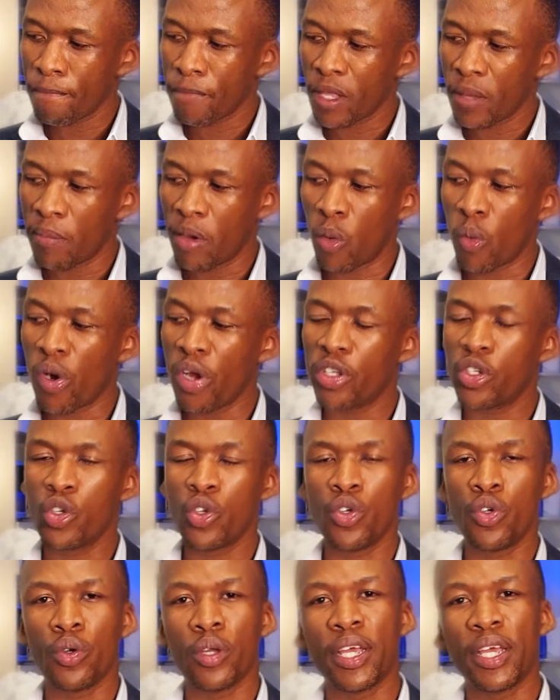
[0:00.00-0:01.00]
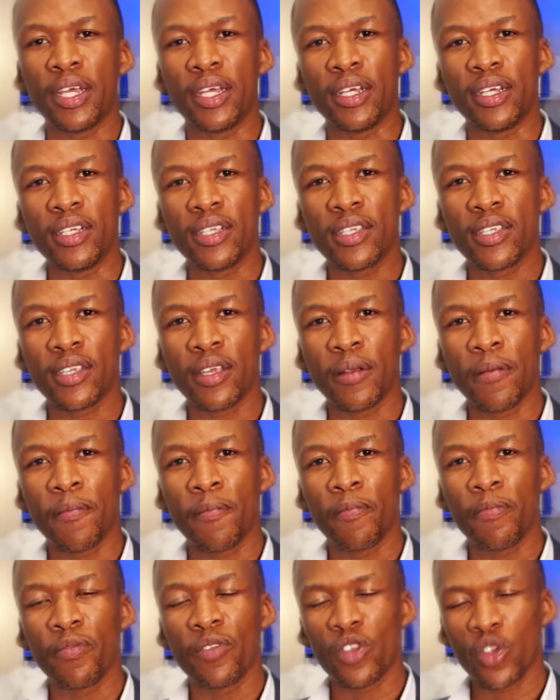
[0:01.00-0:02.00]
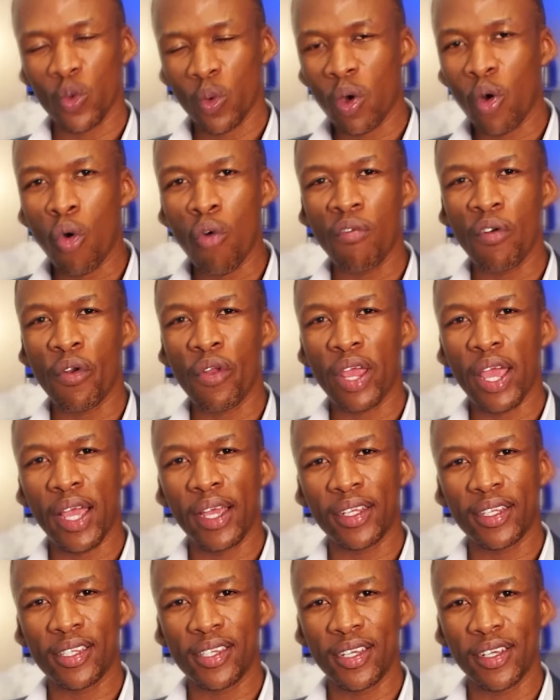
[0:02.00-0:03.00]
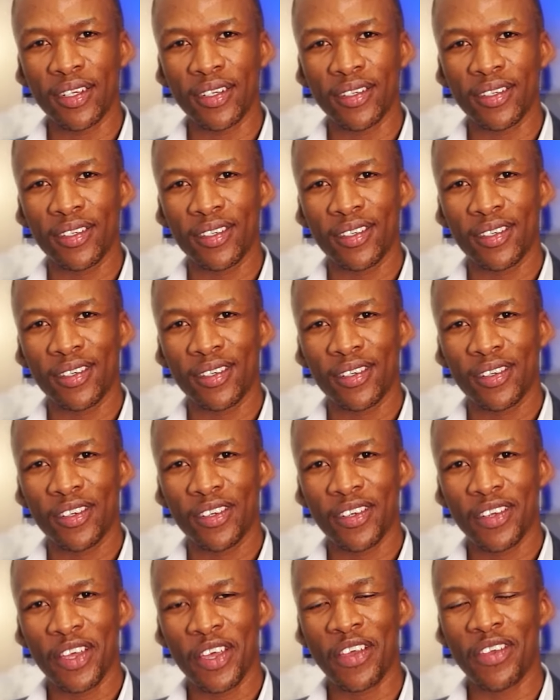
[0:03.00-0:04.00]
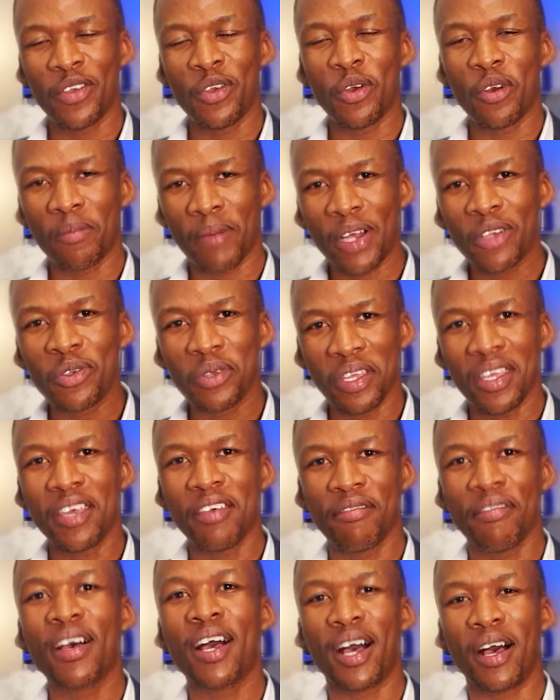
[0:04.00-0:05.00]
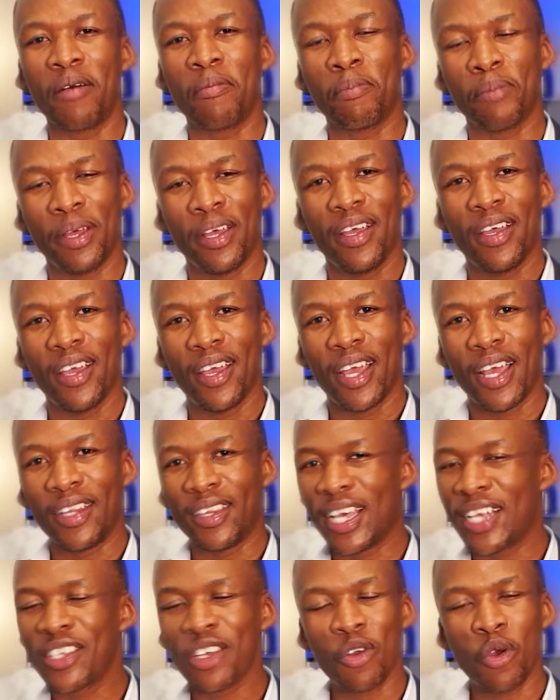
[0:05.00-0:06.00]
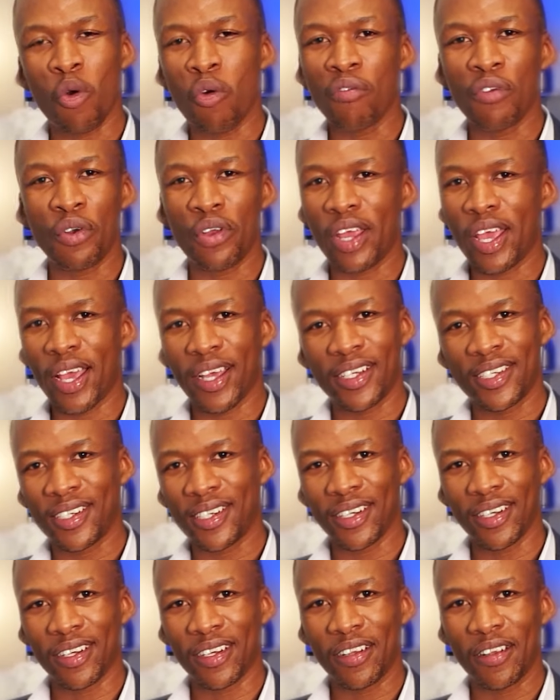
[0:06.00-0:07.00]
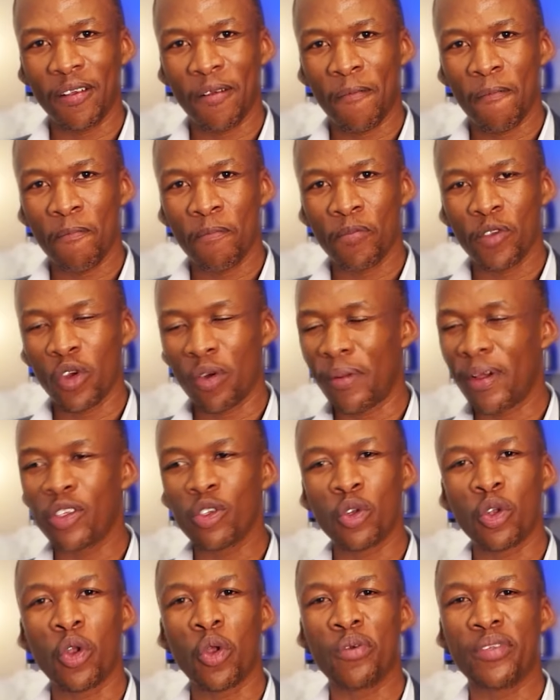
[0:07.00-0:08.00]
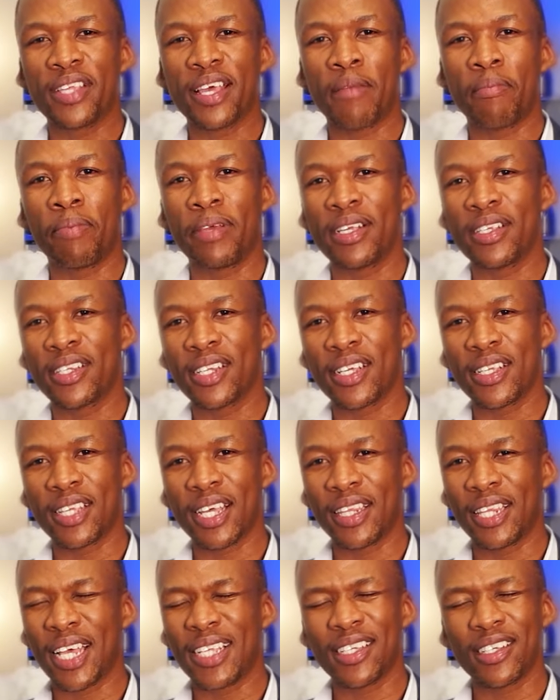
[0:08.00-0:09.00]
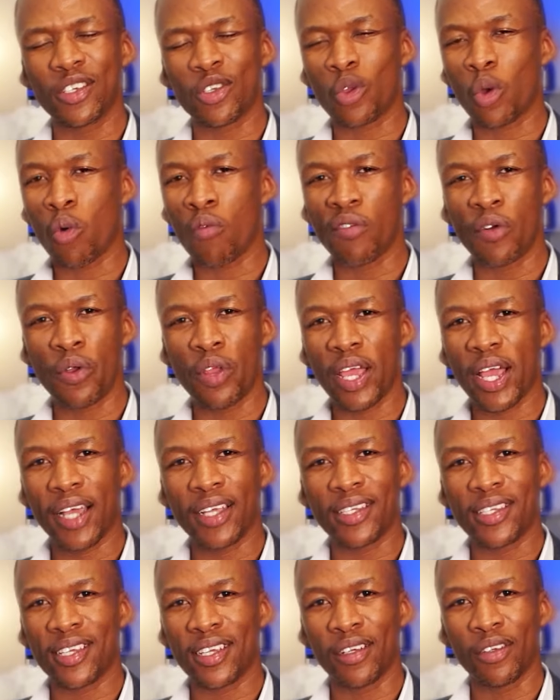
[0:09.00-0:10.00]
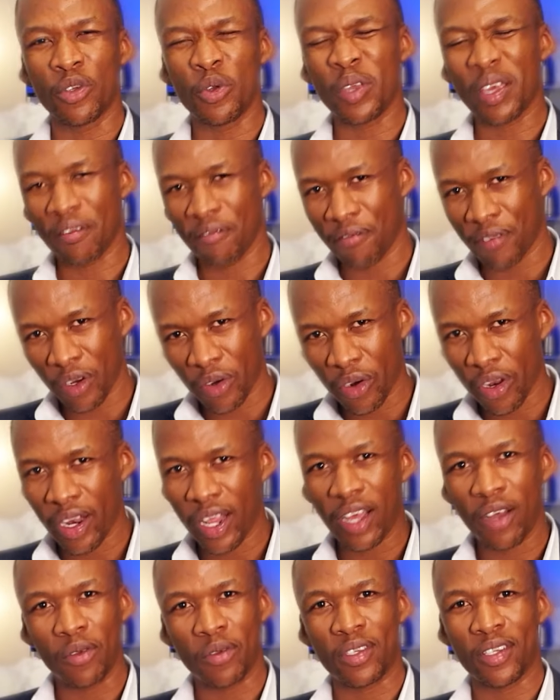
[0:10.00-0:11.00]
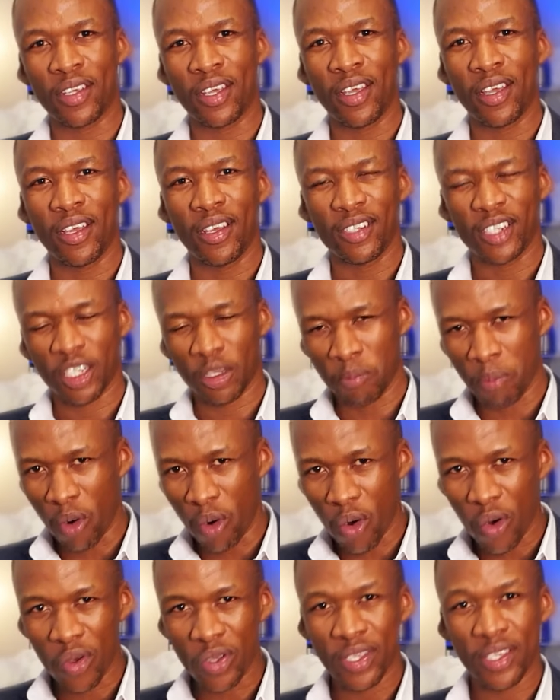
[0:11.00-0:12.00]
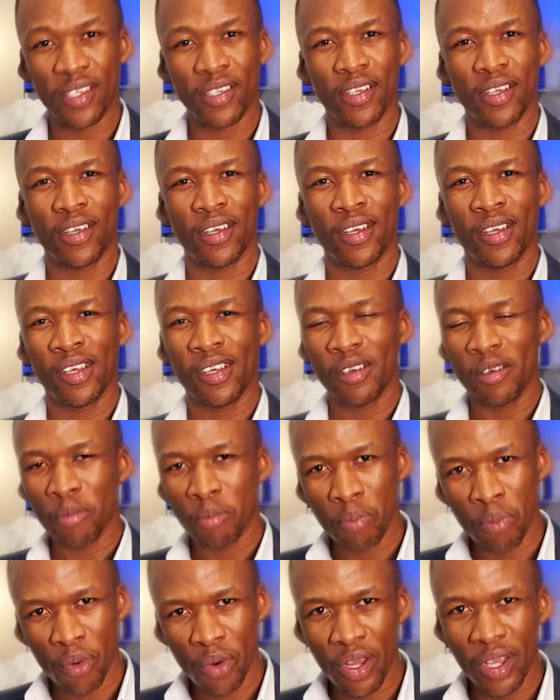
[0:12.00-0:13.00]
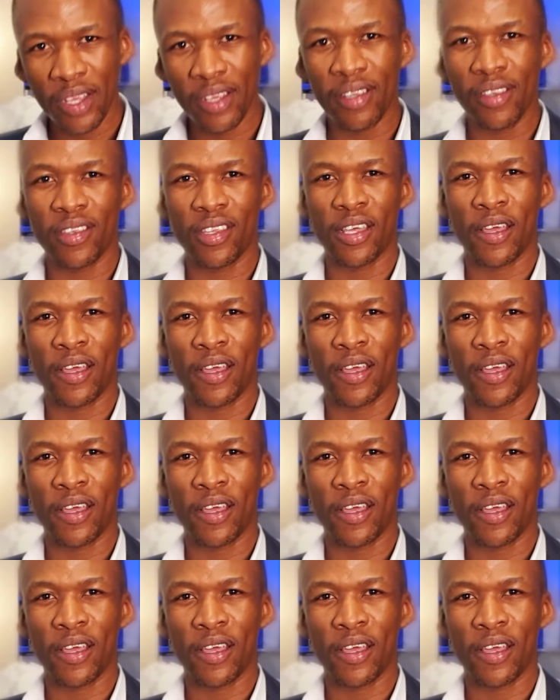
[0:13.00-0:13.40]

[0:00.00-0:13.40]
My word to you is, you're overreacting. You're about to give up, and that's an overreaction. You're about to close that business, and that's just overreacting. You can figure it out. Just pause, breathe,